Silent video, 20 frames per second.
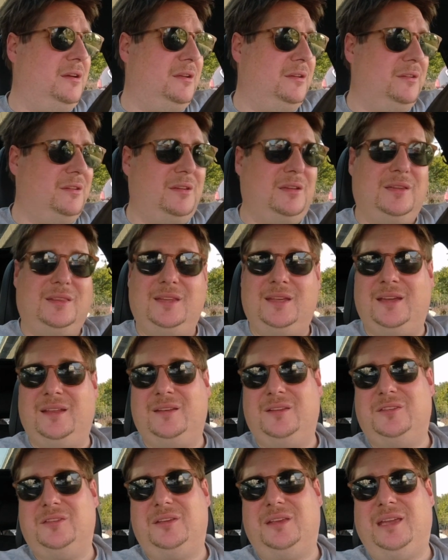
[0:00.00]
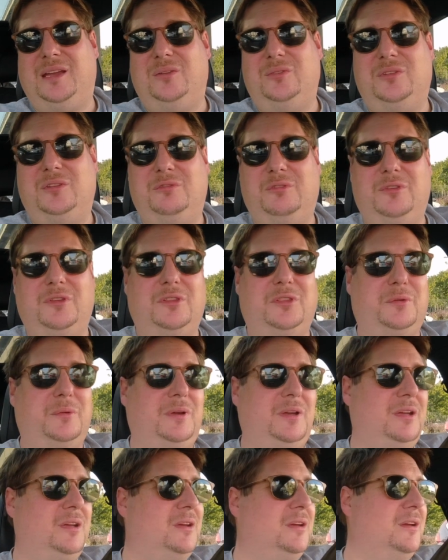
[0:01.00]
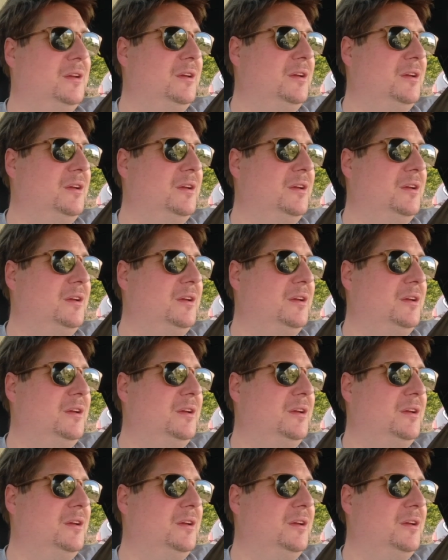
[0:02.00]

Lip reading: and that has accounted for the 3